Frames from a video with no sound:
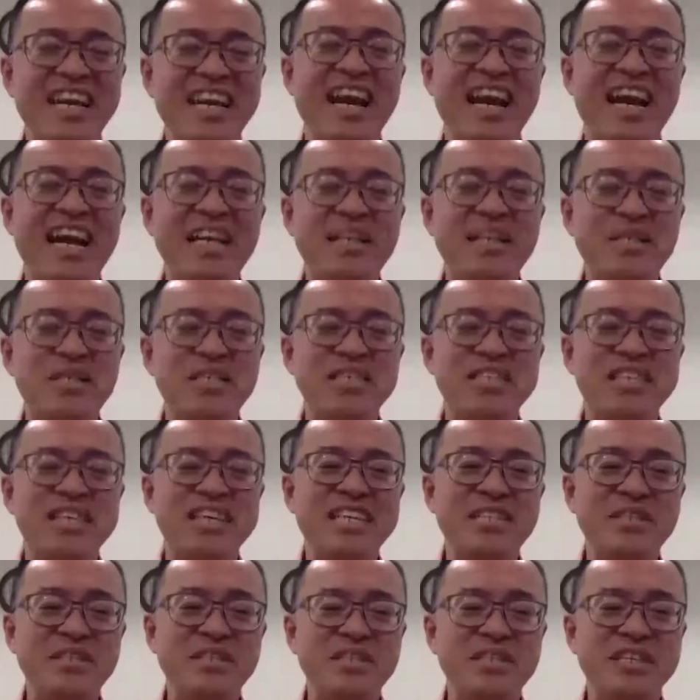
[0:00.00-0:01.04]

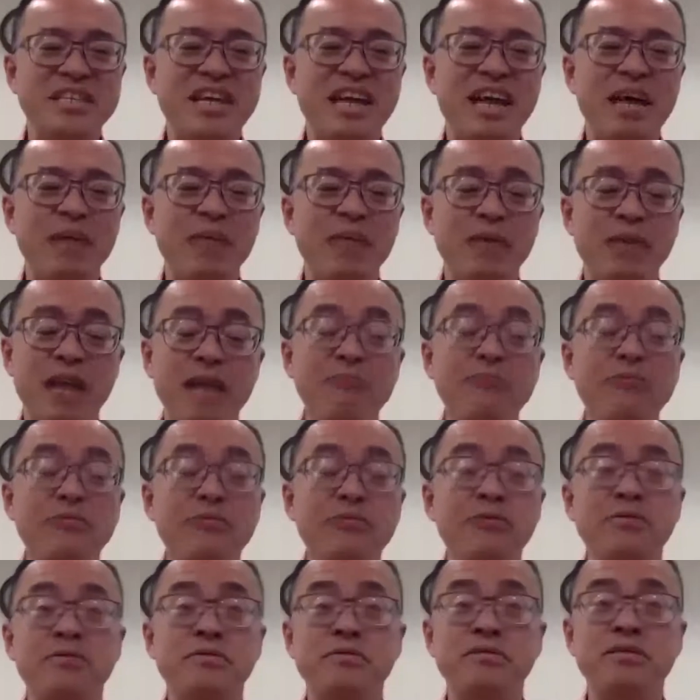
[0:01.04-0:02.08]
Actually, I would love
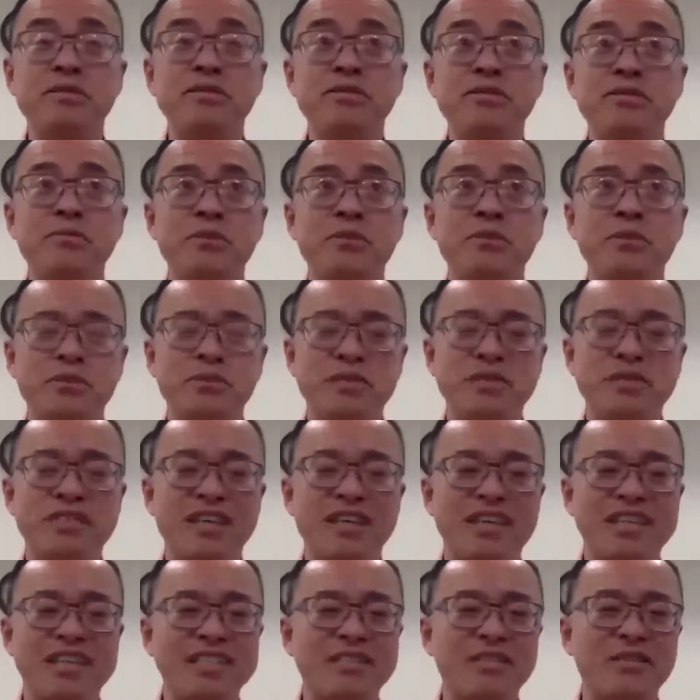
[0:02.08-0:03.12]
to do more with
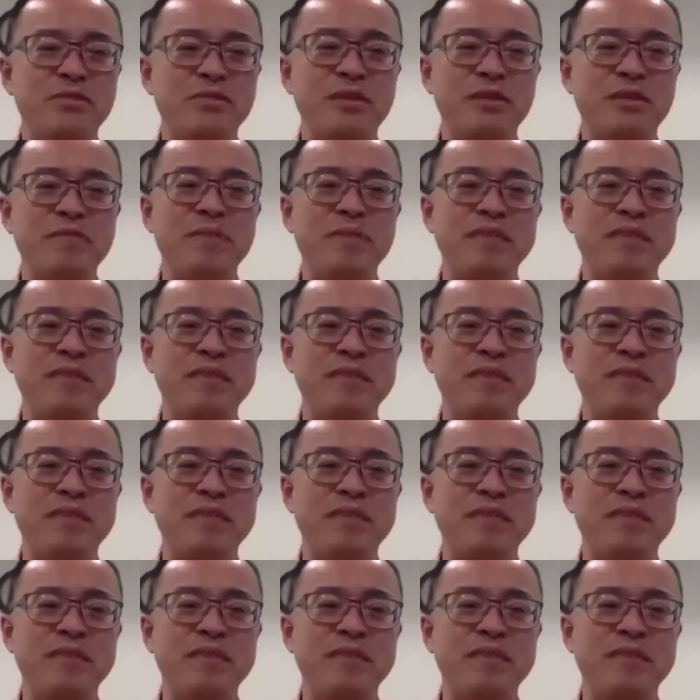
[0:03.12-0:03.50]
Costco, right?